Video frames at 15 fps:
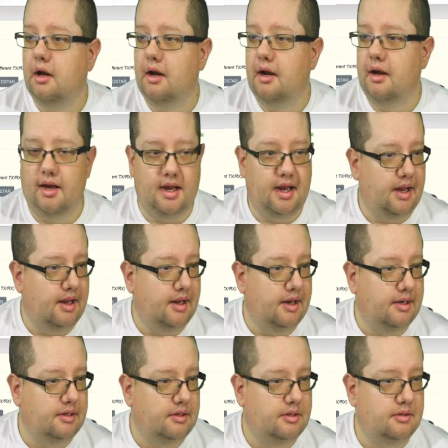
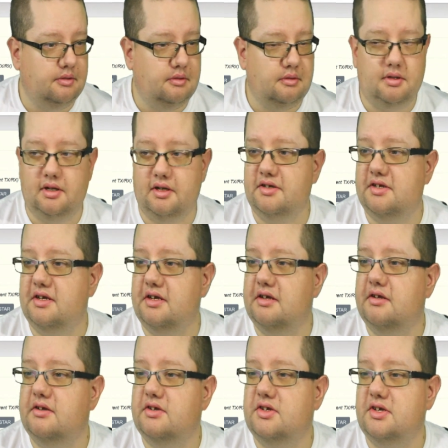and this
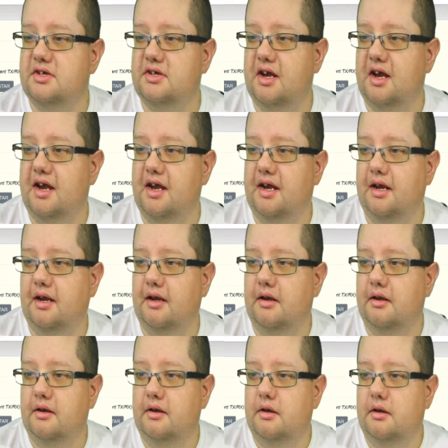is a
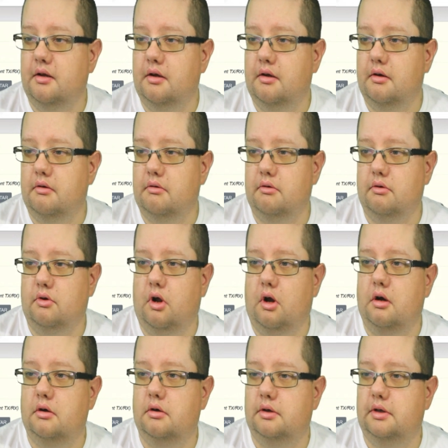
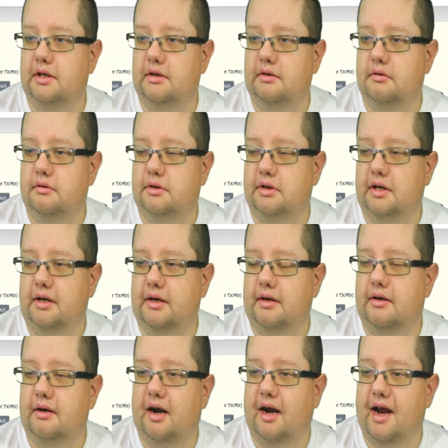log that
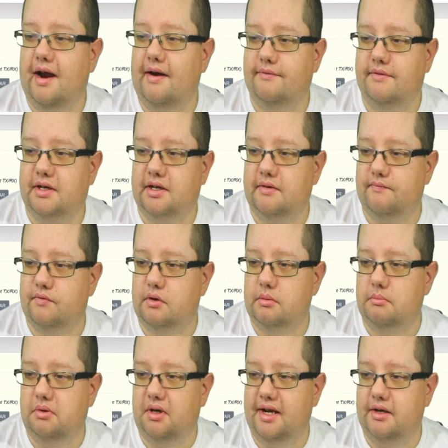I have to
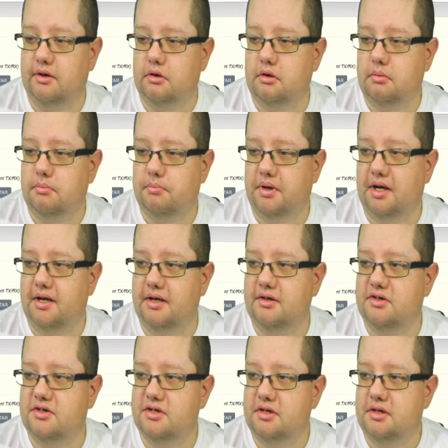confirm later, but
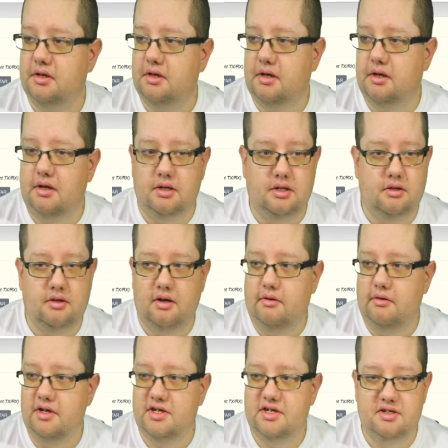you
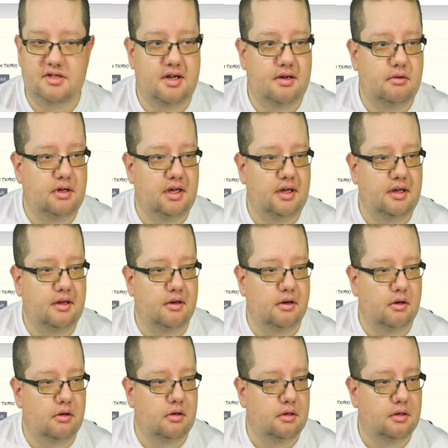notice down
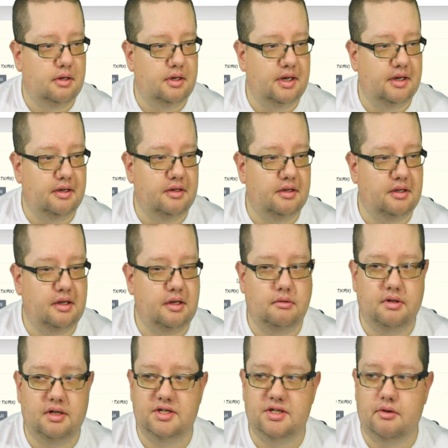here in the
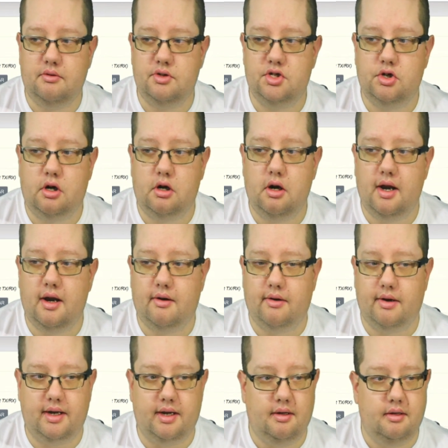QSO start
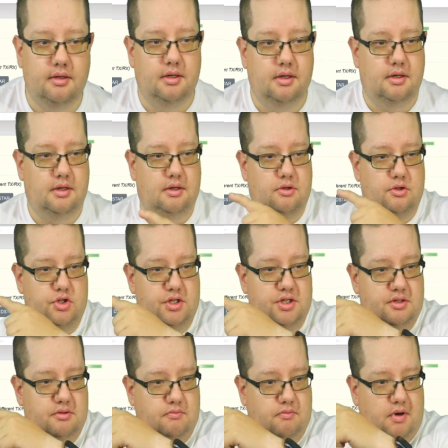area,
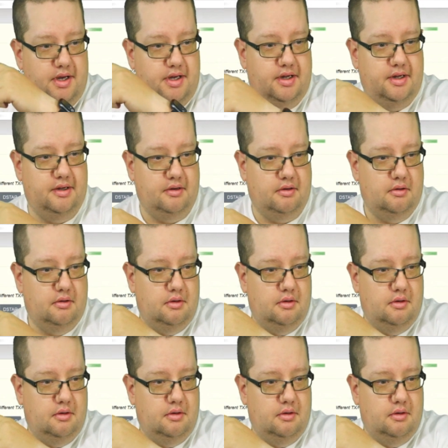just right here,